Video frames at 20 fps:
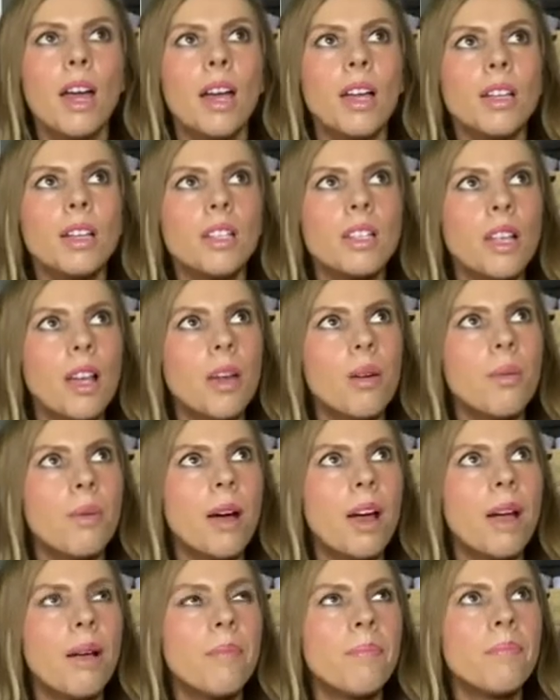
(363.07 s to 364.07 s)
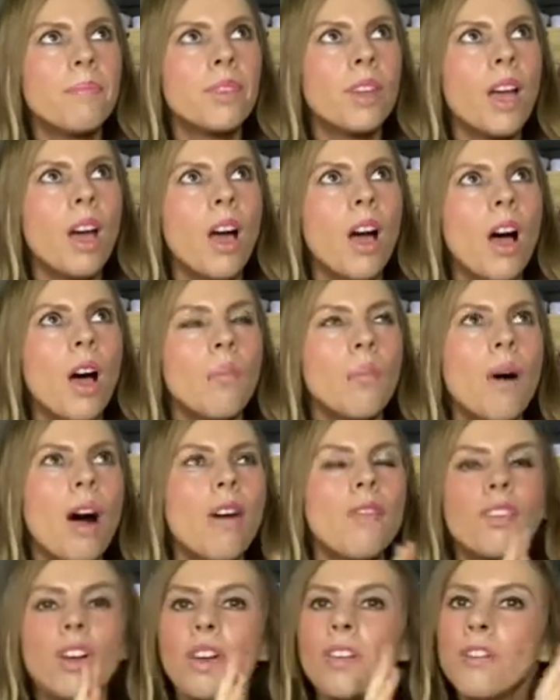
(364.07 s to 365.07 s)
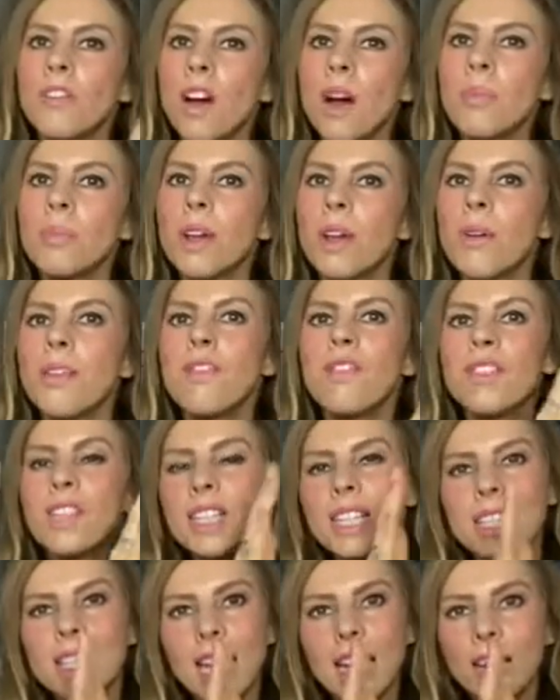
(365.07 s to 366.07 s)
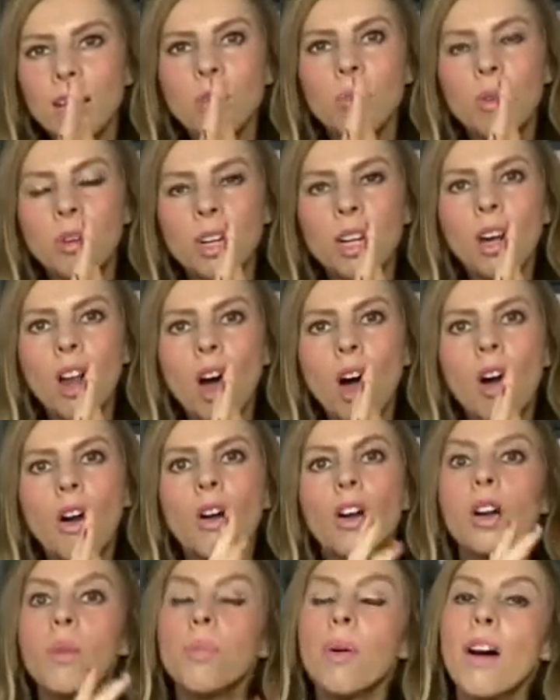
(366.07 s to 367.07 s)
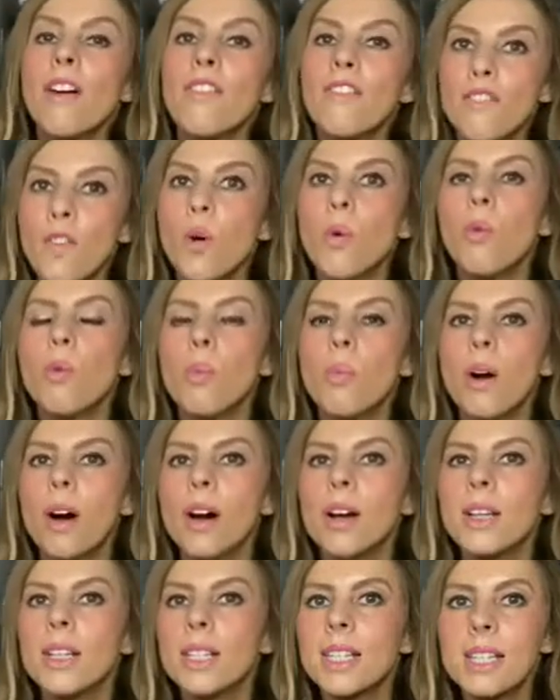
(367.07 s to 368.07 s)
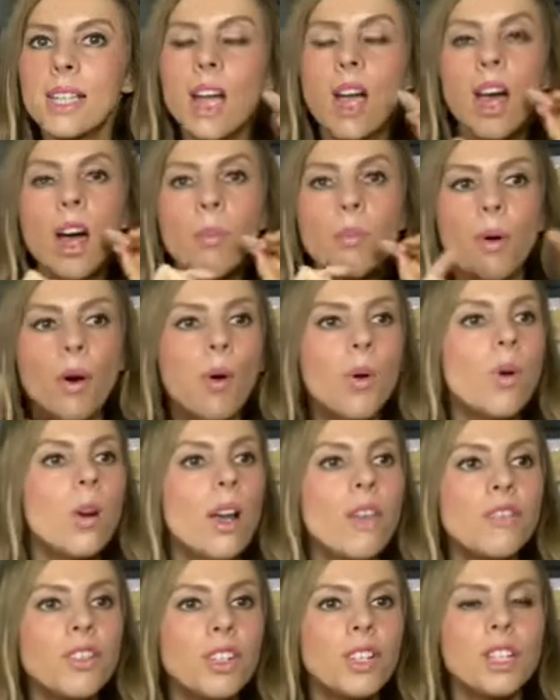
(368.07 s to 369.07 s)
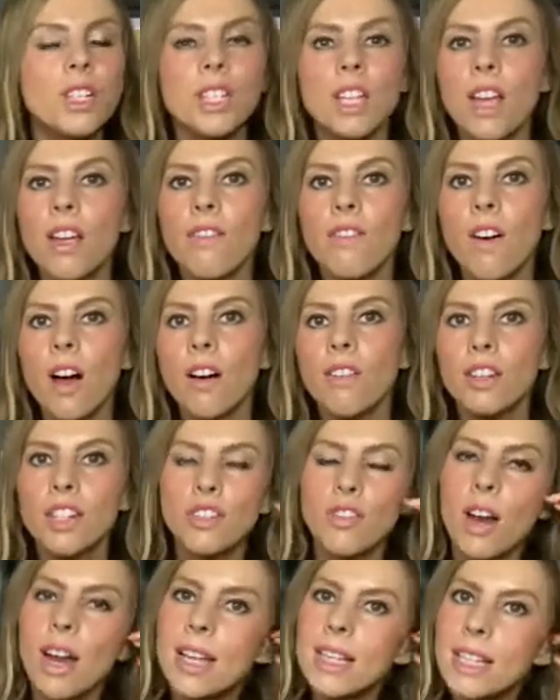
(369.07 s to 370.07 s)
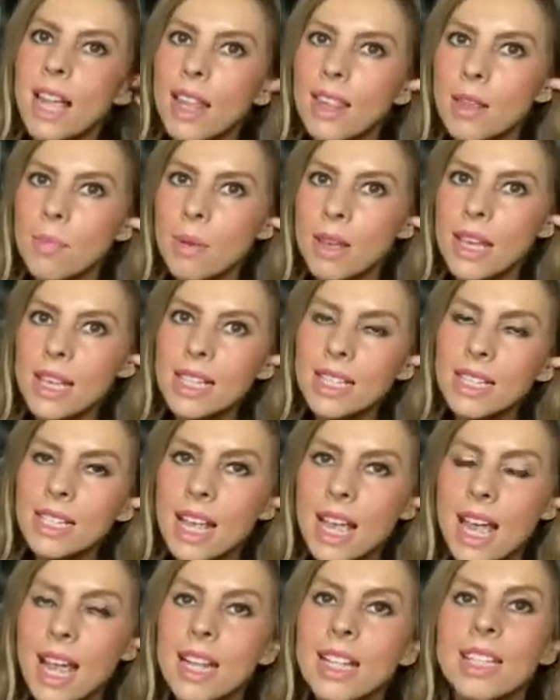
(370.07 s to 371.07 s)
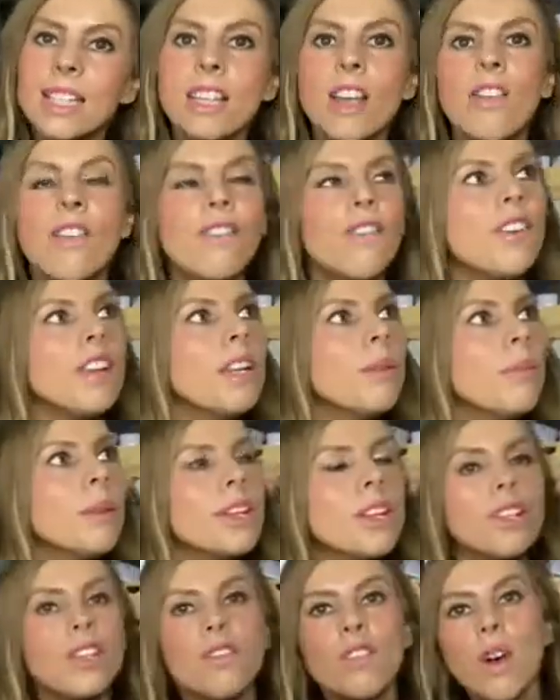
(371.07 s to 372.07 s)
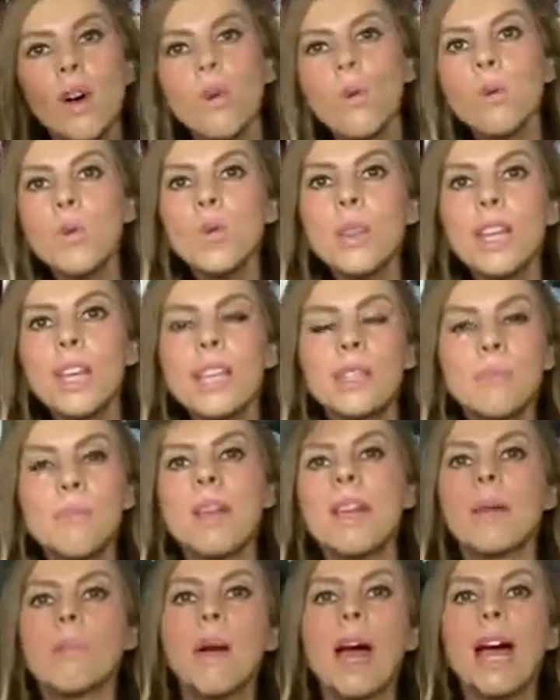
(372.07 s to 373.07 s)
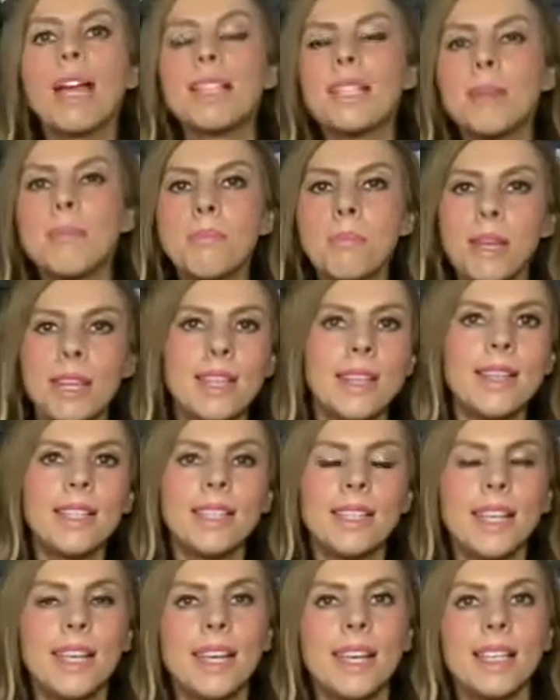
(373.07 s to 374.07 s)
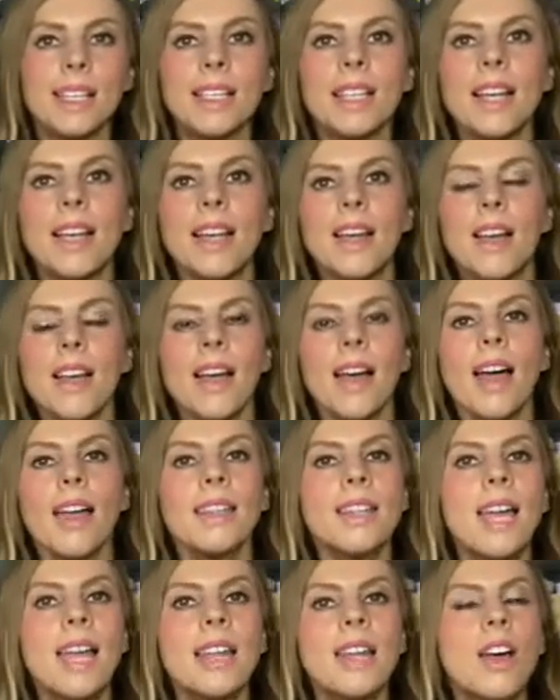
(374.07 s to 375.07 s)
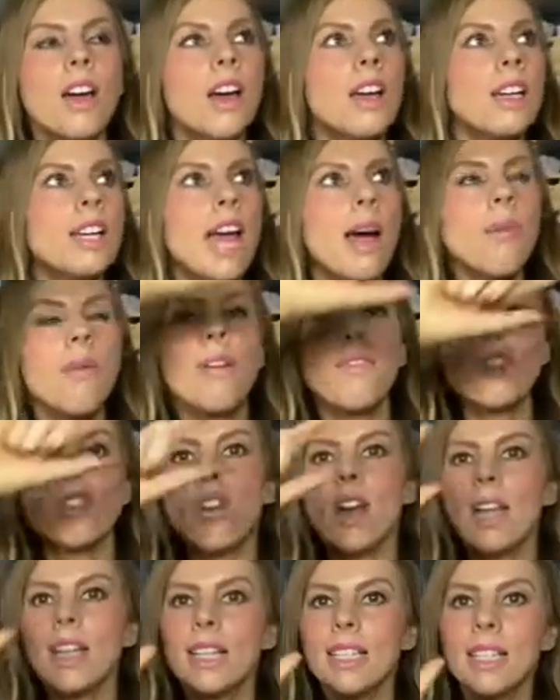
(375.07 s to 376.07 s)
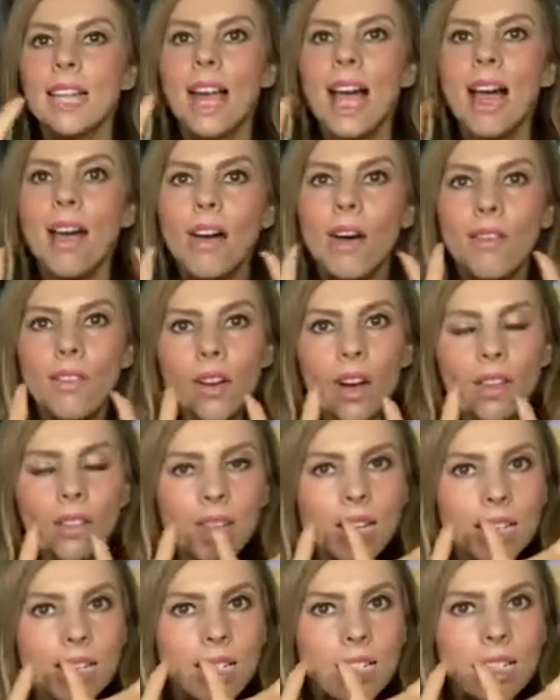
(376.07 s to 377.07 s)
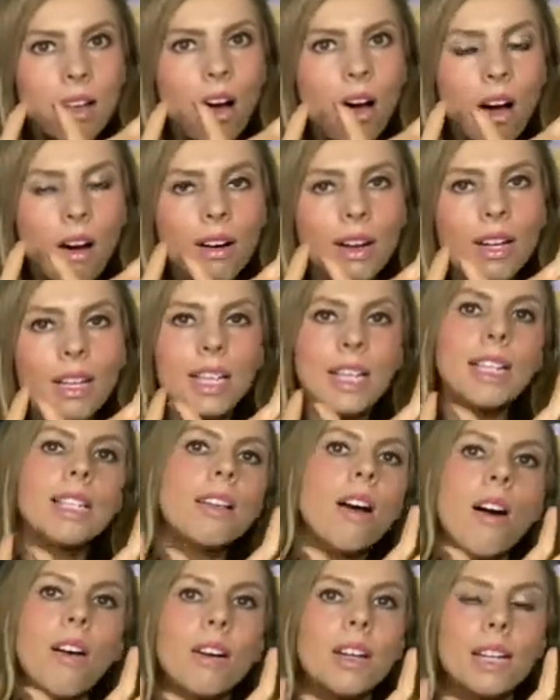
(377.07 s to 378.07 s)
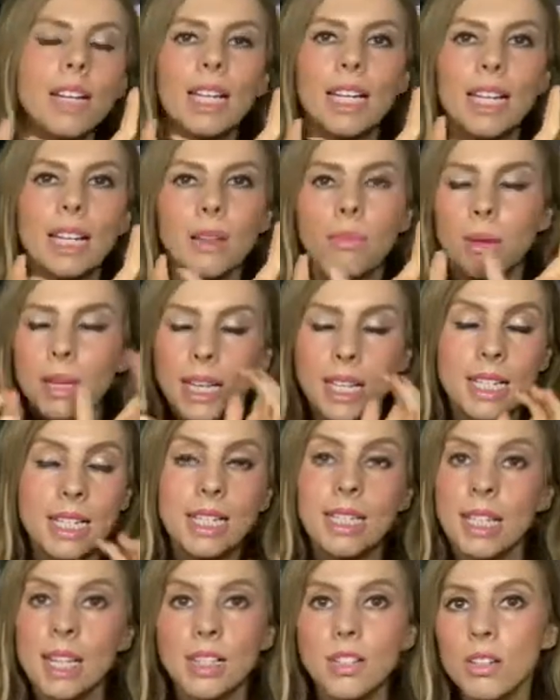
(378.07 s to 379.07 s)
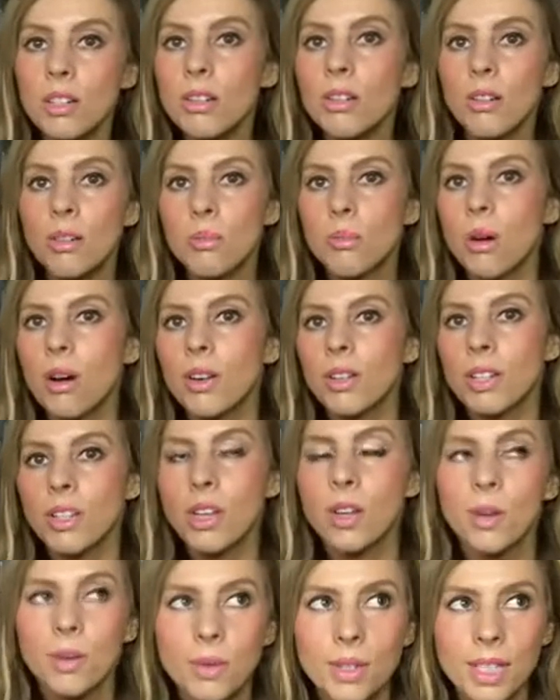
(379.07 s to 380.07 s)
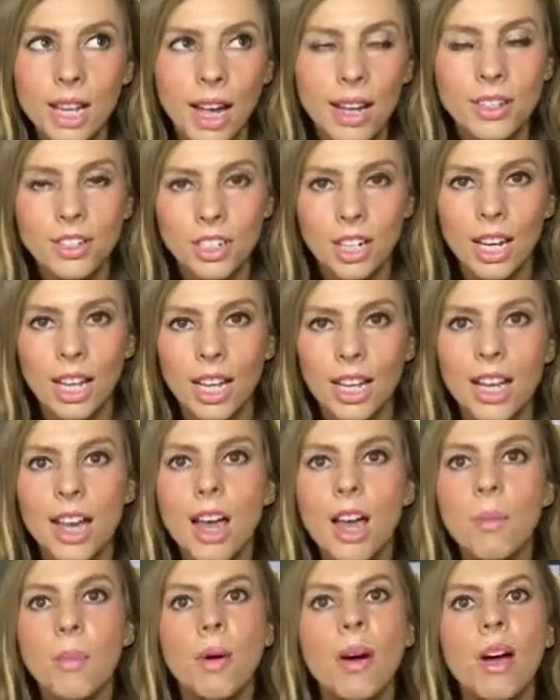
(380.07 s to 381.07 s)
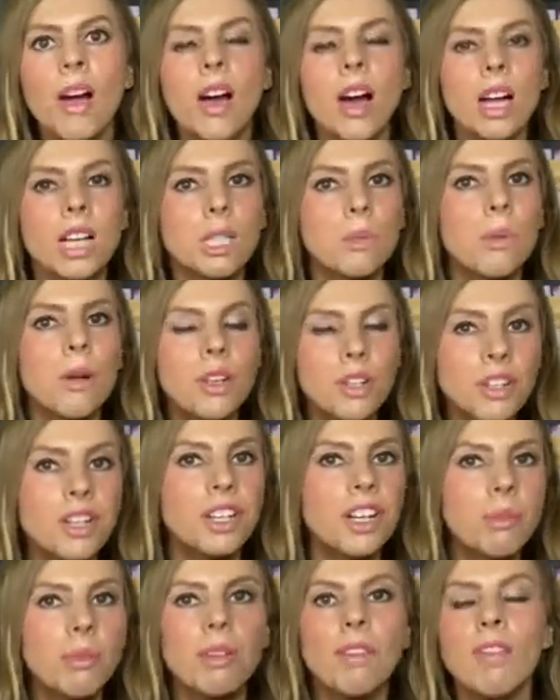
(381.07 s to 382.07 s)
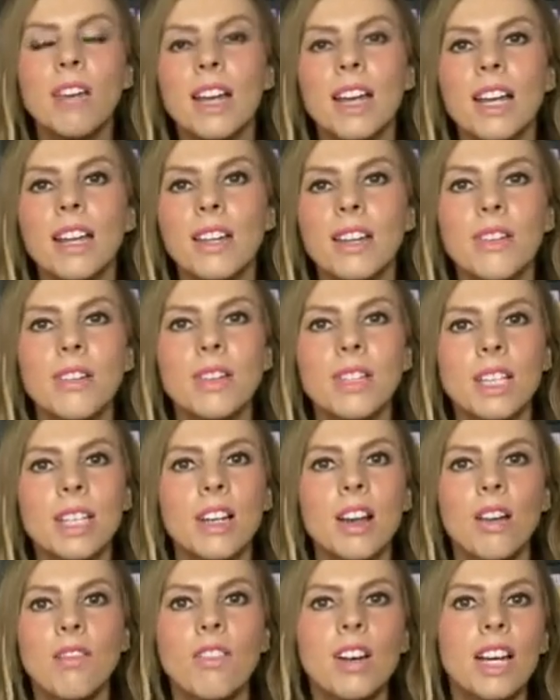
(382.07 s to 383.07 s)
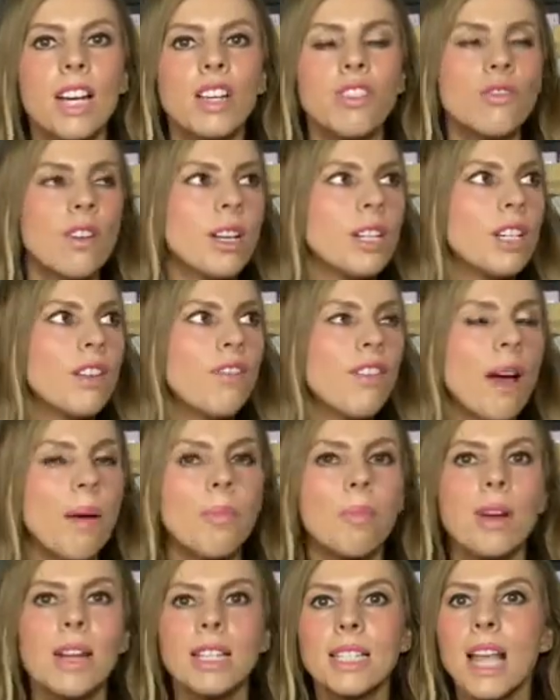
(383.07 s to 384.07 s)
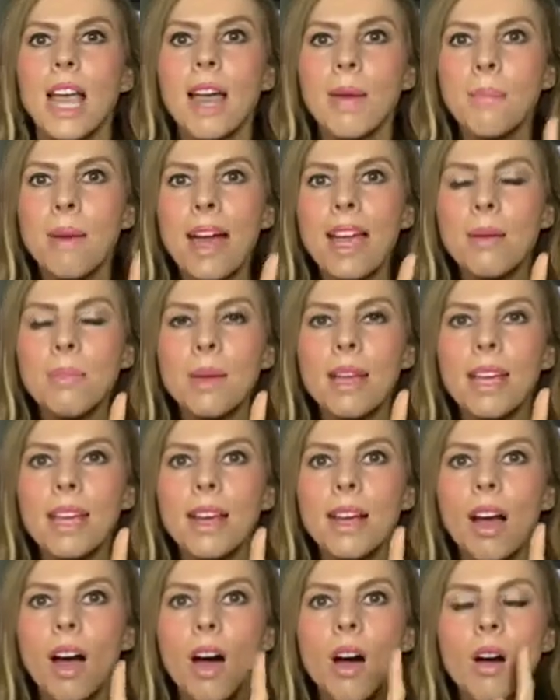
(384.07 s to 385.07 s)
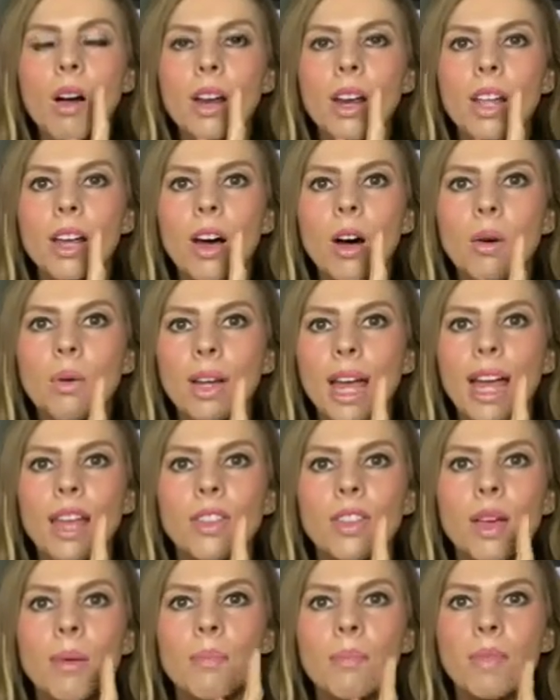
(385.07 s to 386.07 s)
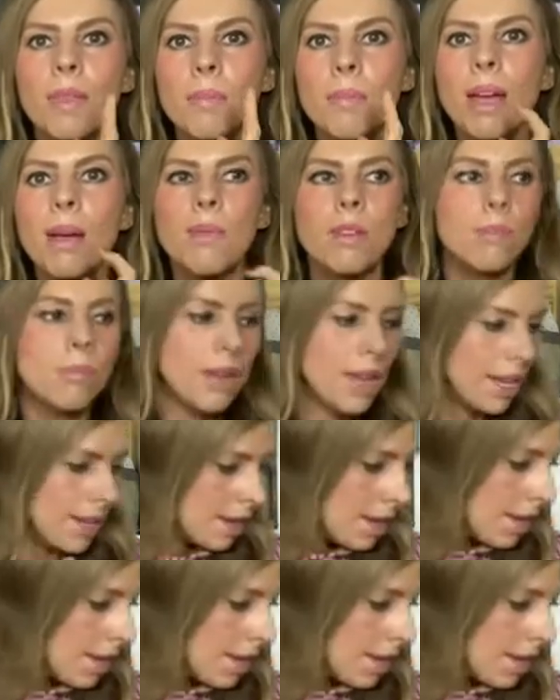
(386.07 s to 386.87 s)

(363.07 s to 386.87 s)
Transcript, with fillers: So um, but I've gone, I'm going for the second one along, but a full bust. But all I've done so far is trace out the pieces. It's so funny because you've got all these big pattern pieces and then now I've traced it out, I've got these tiny, tiny little pieces. They do look minute actually, but I suppose you're going to be really using like really stretchy fabrics. Maybe I'll, I'll get them. Bear with me.